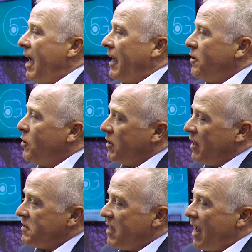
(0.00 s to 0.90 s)
and you can
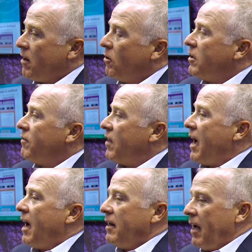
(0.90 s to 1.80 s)
then take all of
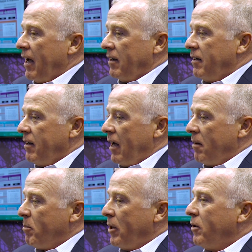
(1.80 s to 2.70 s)
that and
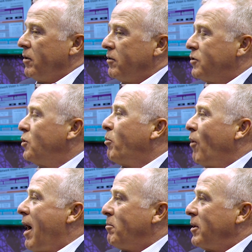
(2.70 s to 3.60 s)
and build
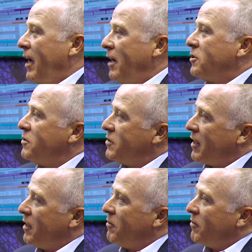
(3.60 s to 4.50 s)
super applications
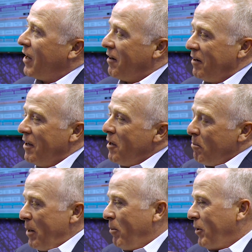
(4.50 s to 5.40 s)
that can can
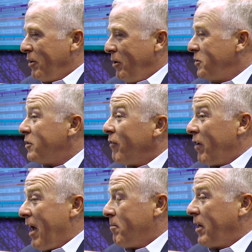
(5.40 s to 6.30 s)
people can use
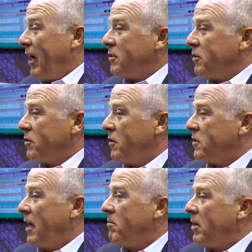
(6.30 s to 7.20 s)
different applications on the
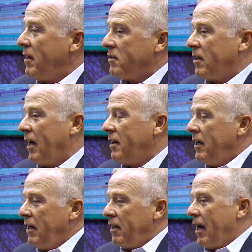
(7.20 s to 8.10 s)
same data set
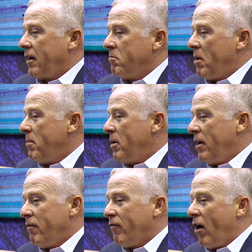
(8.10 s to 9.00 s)
that can
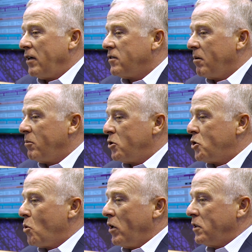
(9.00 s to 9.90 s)
maybe find someone's
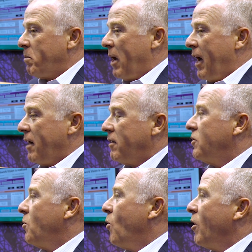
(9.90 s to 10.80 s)
shortest path
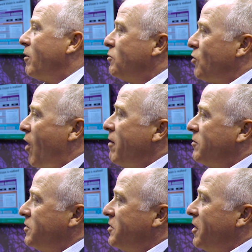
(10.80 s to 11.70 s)
into work, draw,
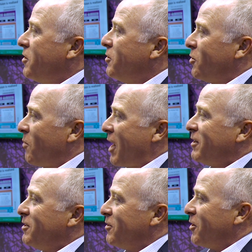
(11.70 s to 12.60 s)
steer you
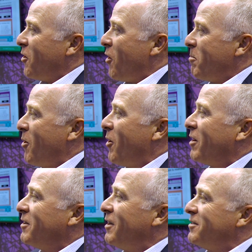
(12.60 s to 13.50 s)
directly to the car park
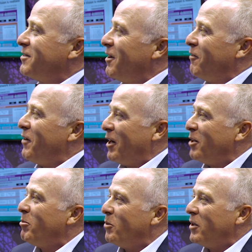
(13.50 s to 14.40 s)
that's
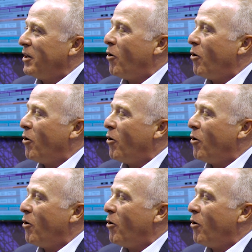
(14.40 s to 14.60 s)
available with an